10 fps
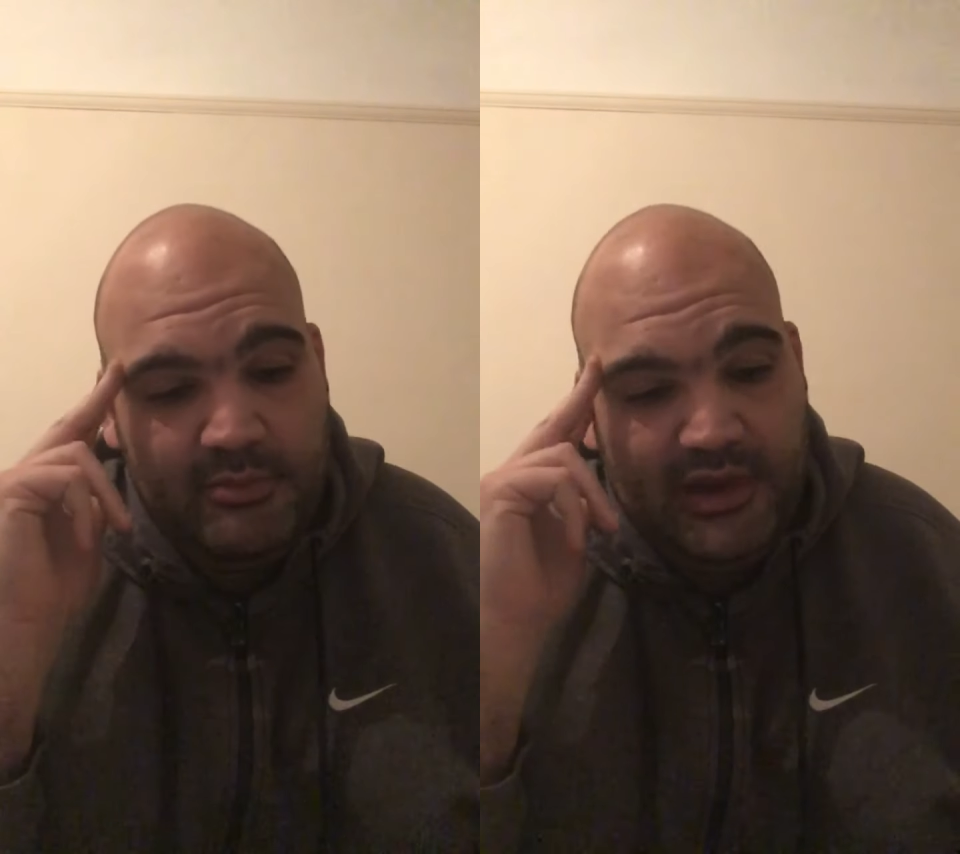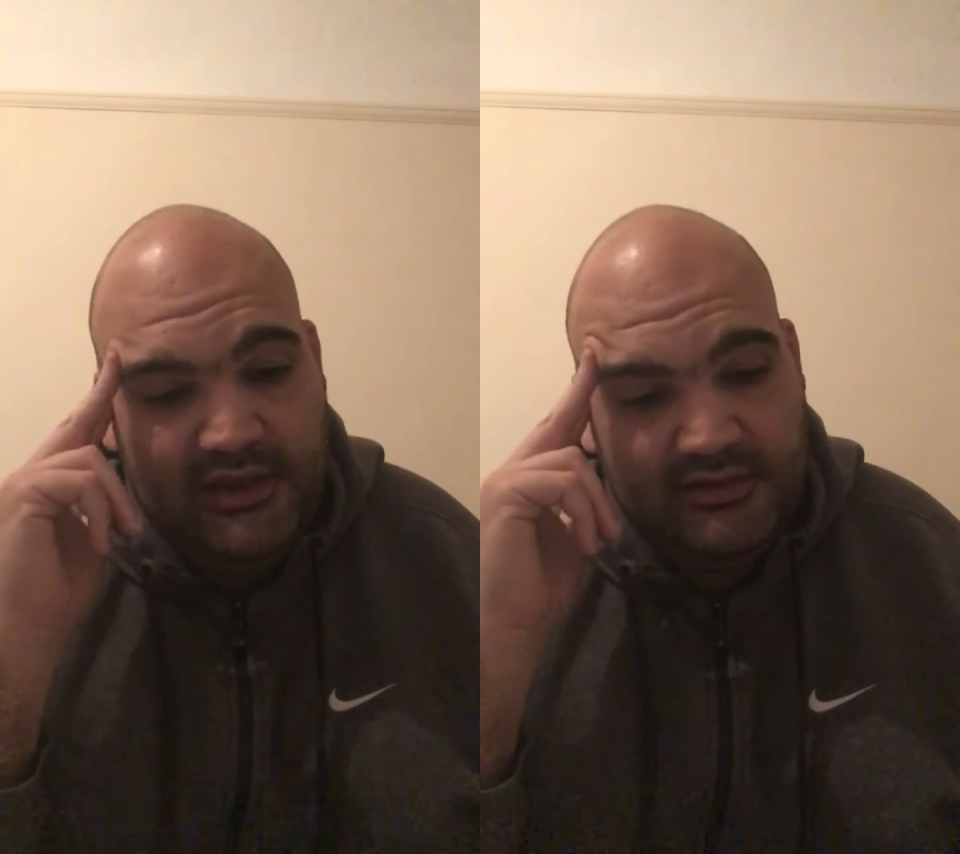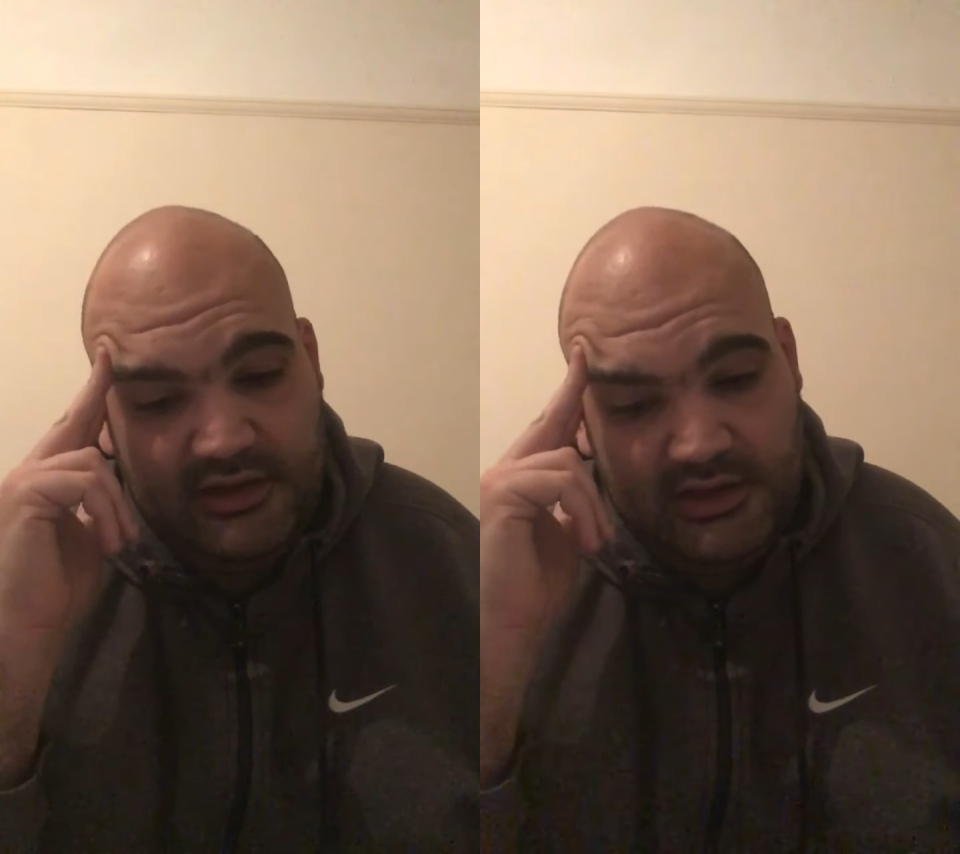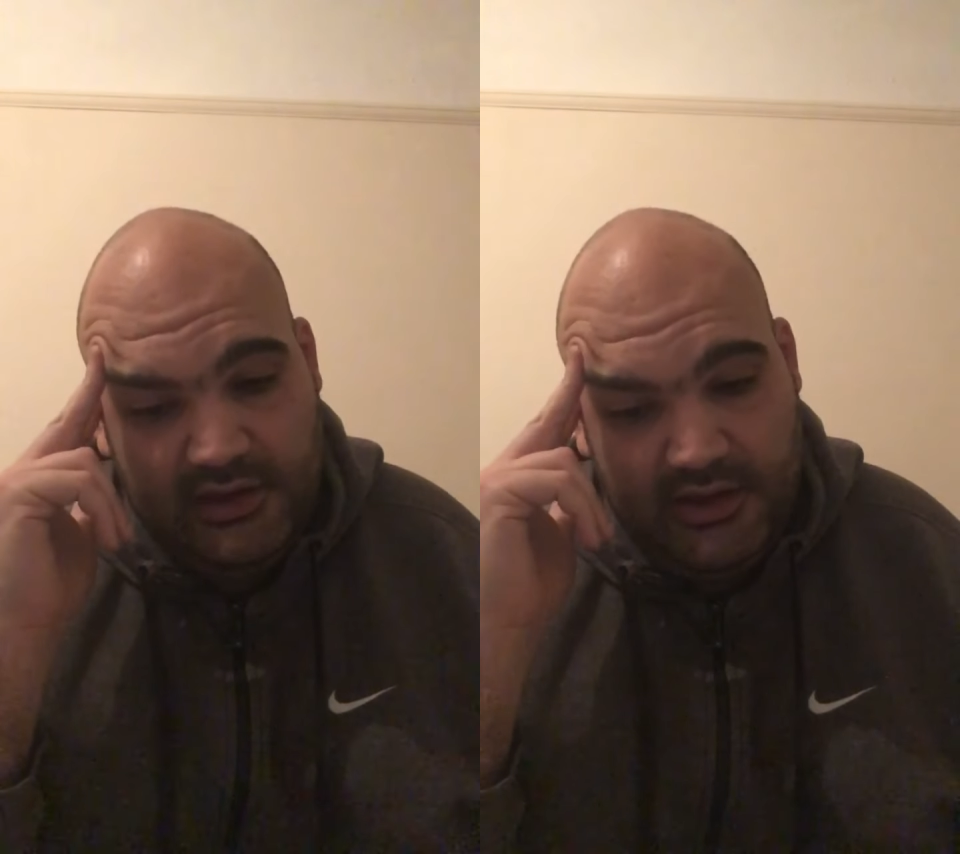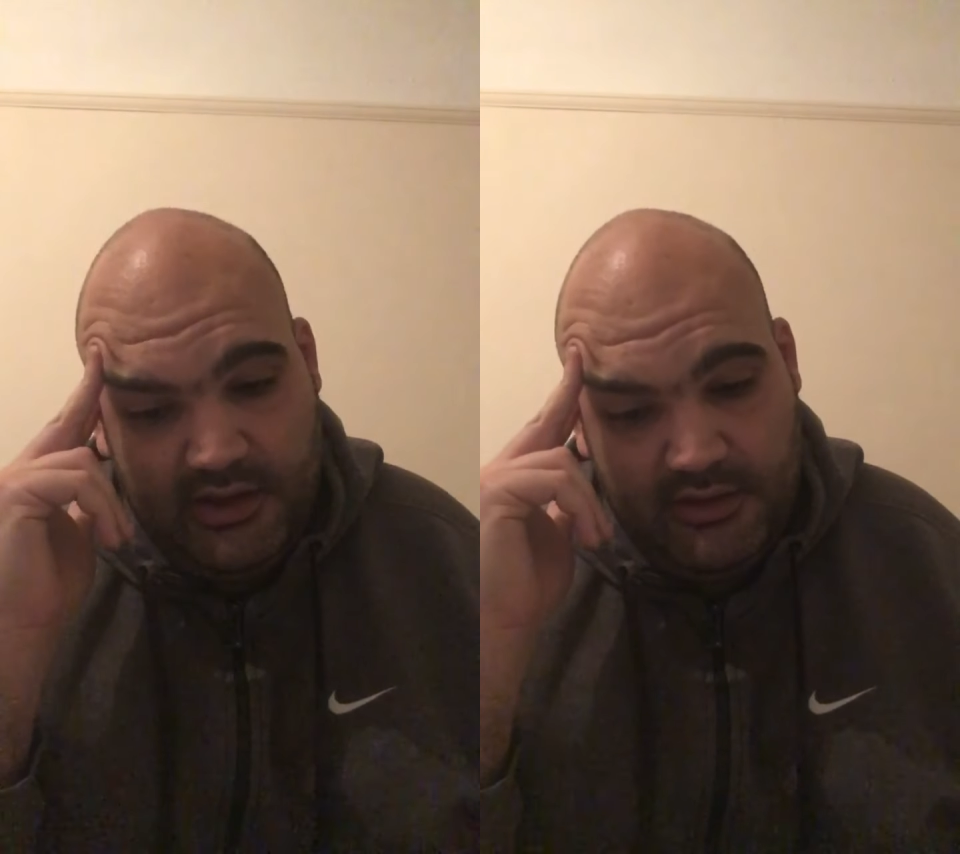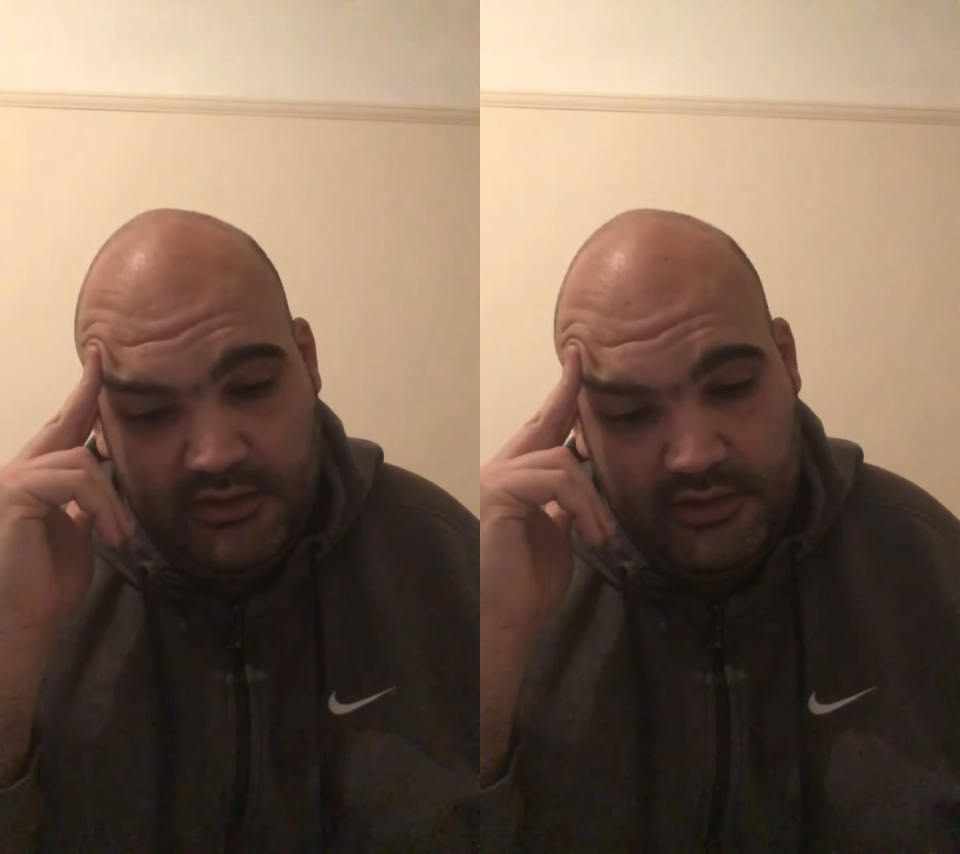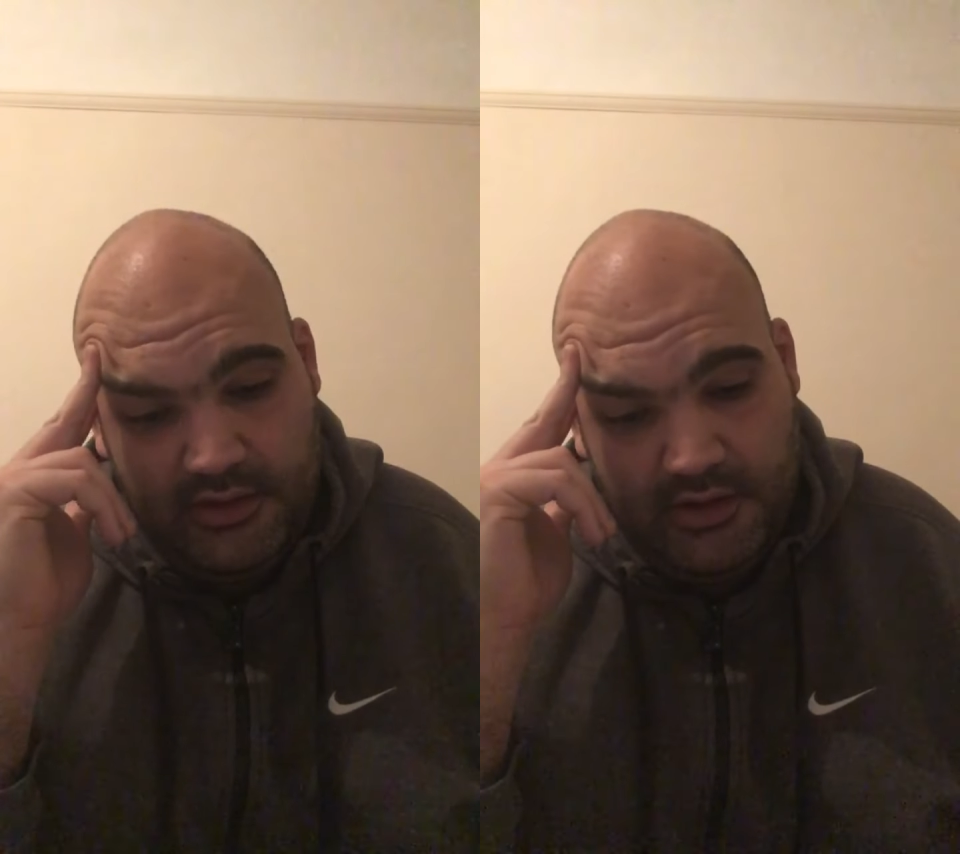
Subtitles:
basically. And